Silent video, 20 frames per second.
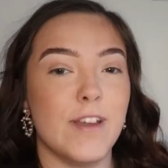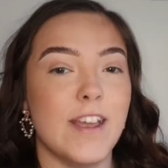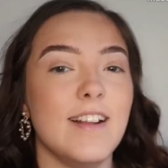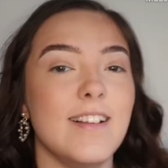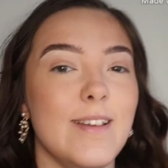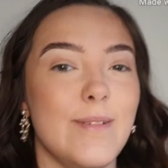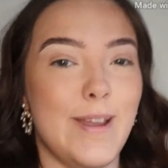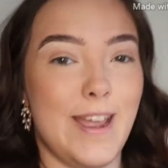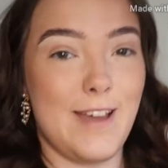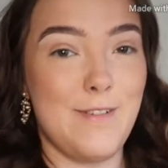
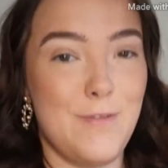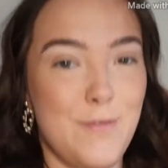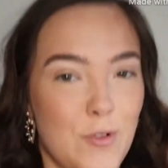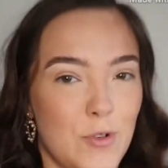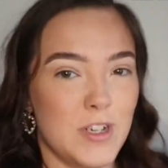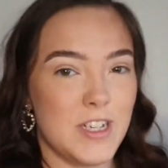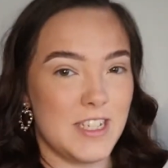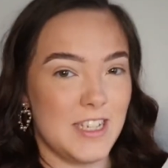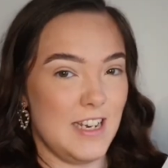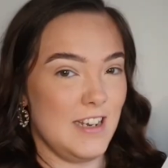Finally we have
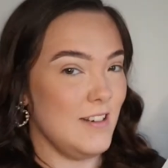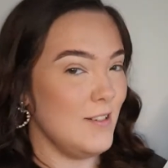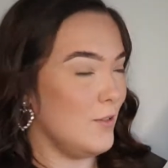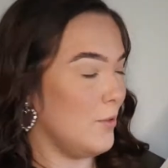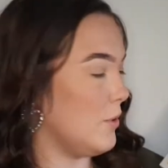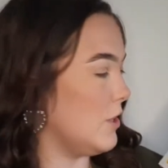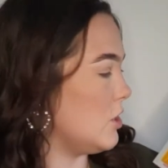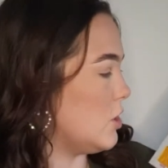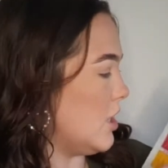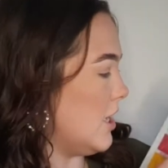14,
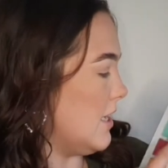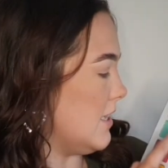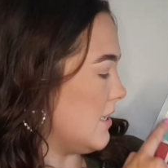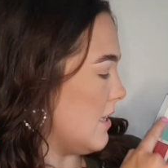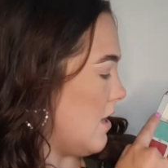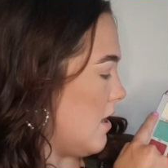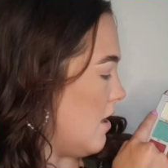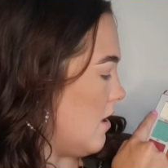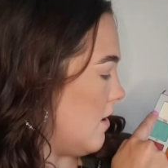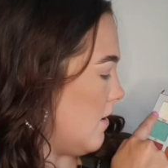which is
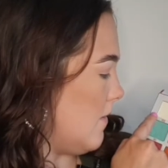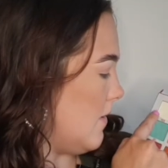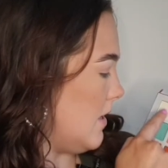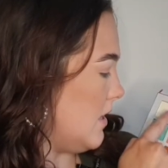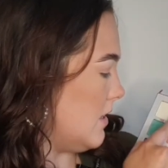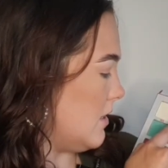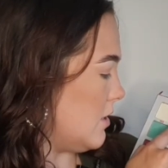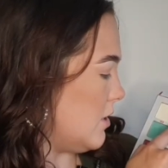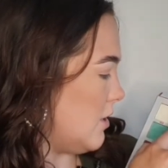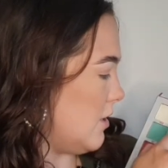
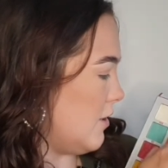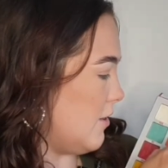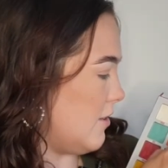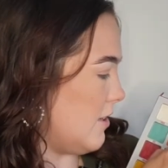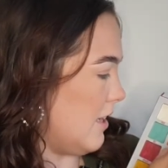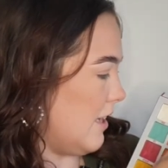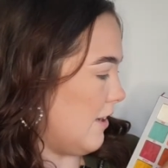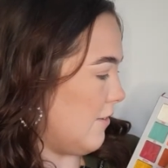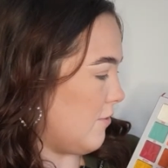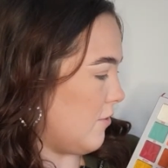1 2
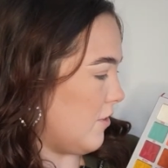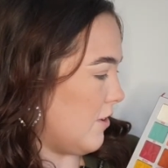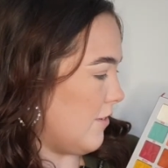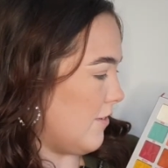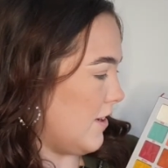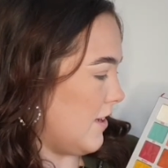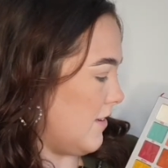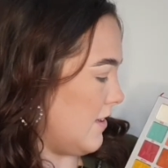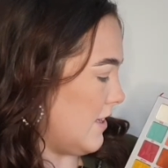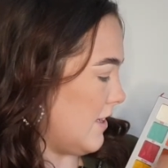3 4
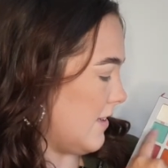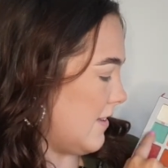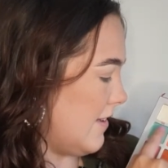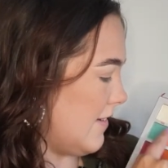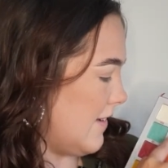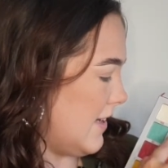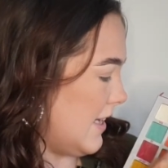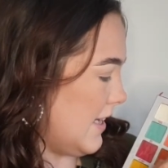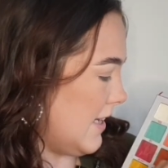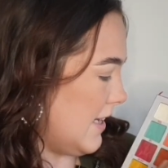5 6
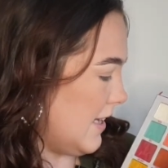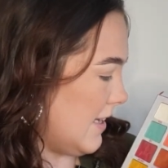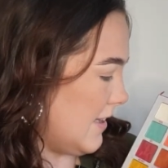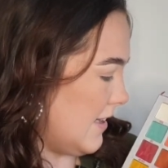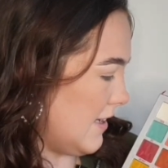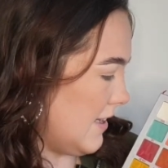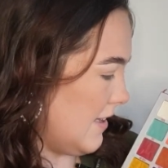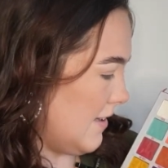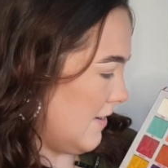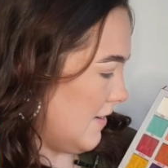7 8 9
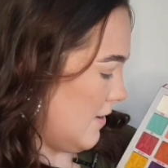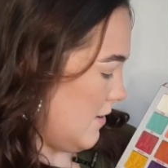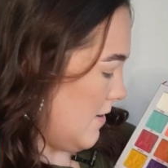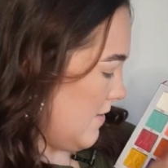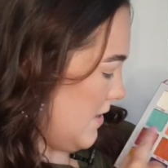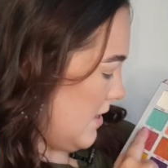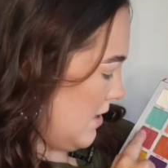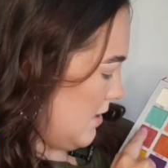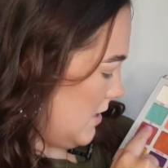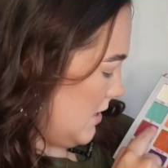10,
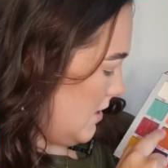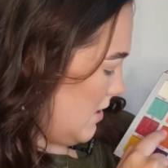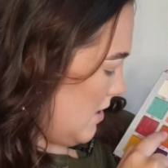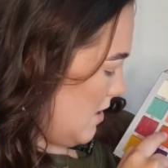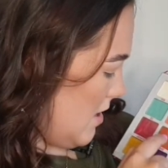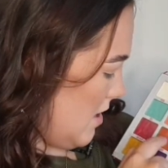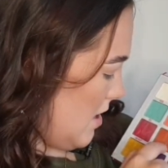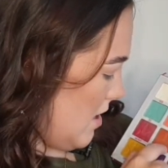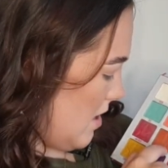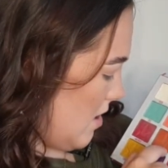
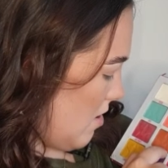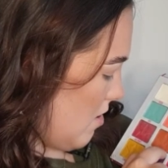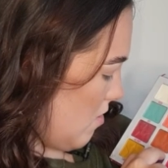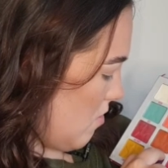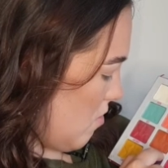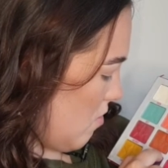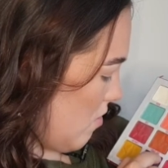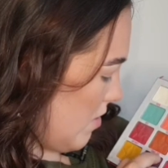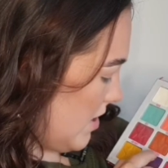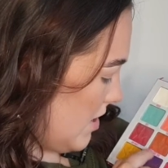
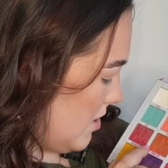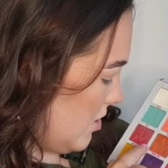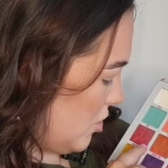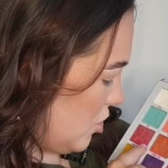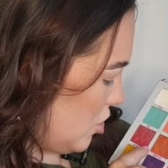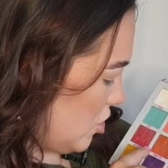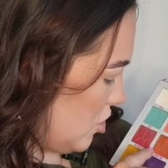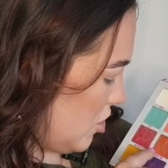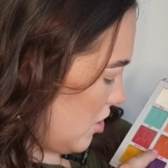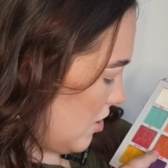
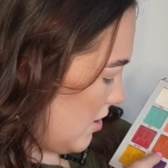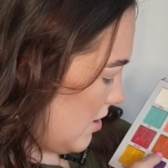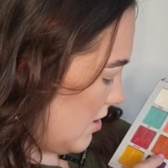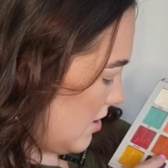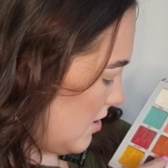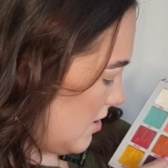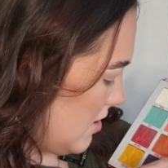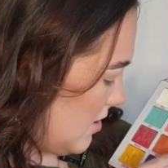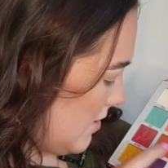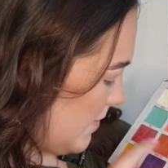orange
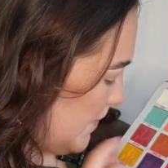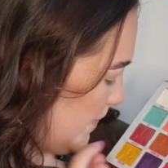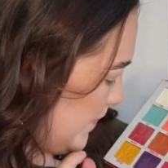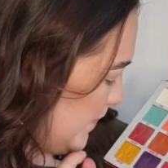juice.